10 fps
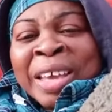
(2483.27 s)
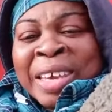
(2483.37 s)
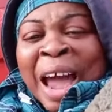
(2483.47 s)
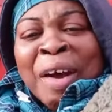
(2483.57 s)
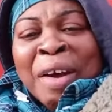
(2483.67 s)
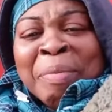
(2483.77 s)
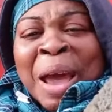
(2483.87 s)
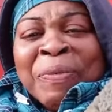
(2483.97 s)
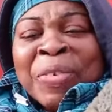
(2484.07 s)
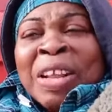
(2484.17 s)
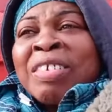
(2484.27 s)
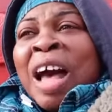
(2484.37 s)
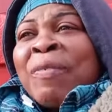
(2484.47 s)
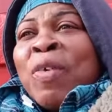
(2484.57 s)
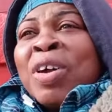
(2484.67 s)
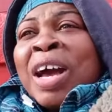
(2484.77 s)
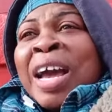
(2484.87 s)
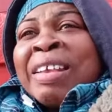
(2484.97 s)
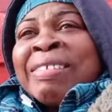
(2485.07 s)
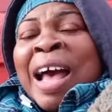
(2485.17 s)
Can't hurt my feelings because I found a
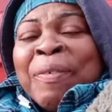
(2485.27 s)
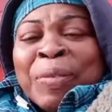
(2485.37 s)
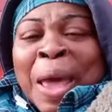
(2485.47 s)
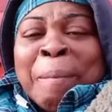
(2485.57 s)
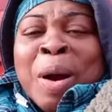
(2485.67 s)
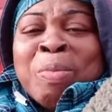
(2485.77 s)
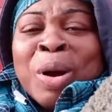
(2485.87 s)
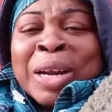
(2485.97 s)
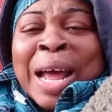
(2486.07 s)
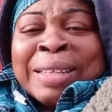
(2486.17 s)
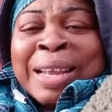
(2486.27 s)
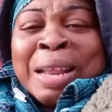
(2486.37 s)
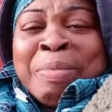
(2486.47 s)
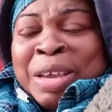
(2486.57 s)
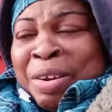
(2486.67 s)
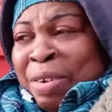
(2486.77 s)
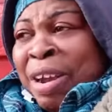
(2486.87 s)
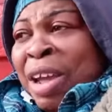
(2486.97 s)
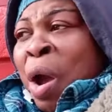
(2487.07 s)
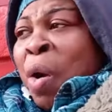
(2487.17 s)
cocky soft like bumbo clad teddy bear.
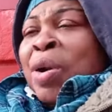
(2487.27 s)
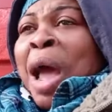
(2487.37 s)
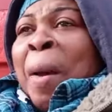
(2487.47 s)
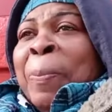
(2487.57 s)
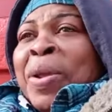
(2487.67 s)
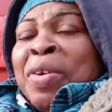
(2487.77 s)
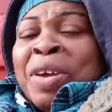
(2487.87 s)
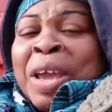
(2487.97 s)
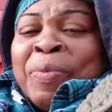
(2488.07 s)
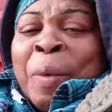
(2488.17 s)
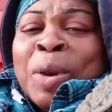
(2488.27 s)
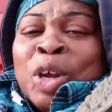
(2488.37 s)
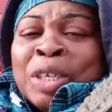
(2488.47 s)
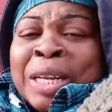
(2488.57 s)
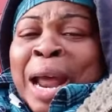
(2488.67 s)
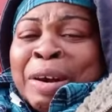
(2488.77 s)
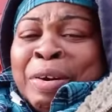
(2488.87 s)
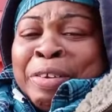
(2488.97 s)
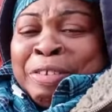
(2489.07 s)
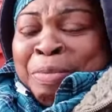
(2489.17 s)
When I pray, I don't get for blood clot
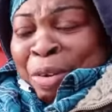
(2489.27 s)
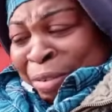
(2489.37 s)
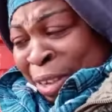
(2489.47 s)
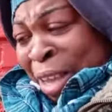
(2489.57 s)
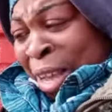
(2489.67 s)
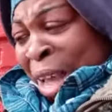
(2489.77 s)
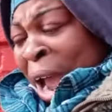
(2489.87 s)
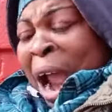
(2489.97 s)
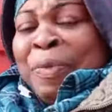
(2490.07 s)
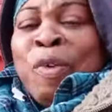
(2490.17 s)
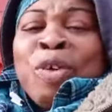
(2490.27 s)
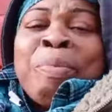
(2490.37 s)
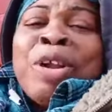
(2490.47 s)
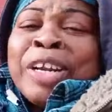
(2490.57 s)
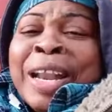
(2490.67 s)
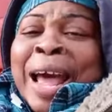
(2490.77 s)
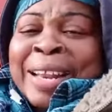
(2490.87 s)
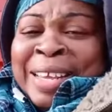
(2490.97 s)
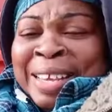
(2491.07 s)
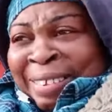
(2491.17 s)
Christmas. I phone a blood clot
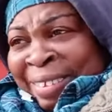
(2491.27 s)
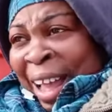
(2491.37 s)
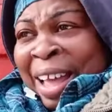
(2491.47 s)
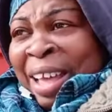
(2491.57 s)
Easter.